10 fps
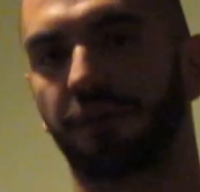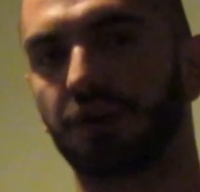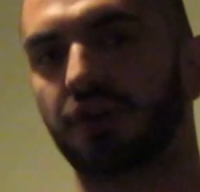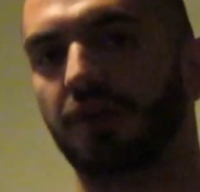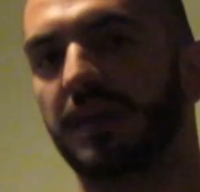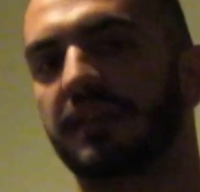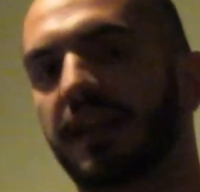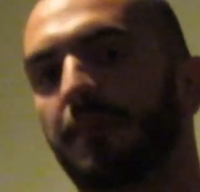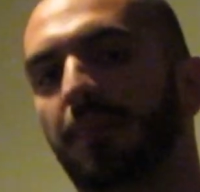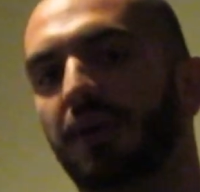are you going to be the
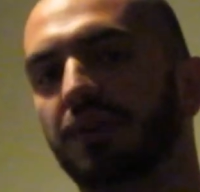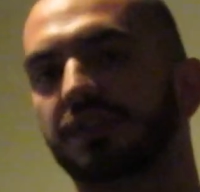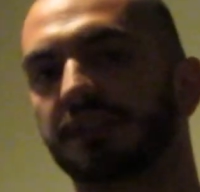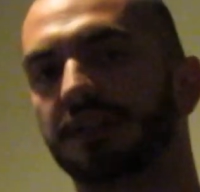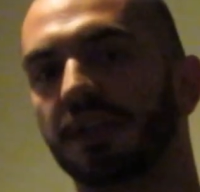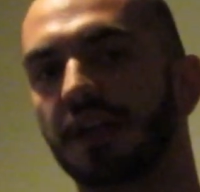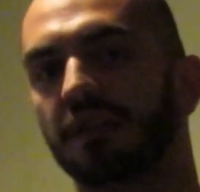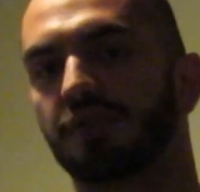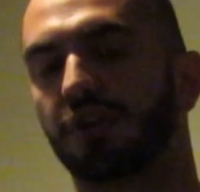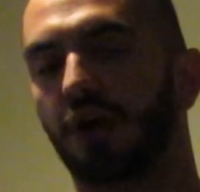type of person
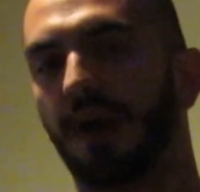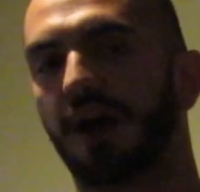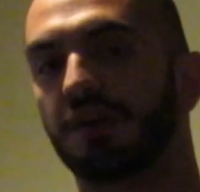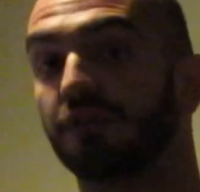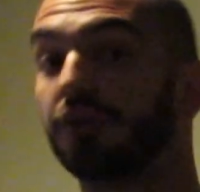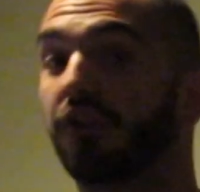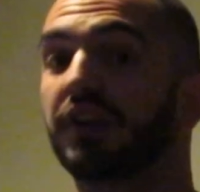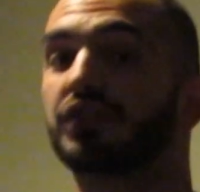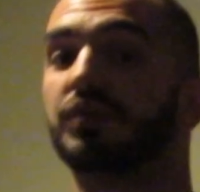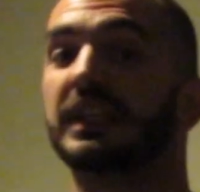to go out and do the
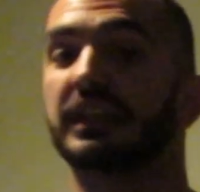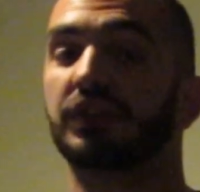things you need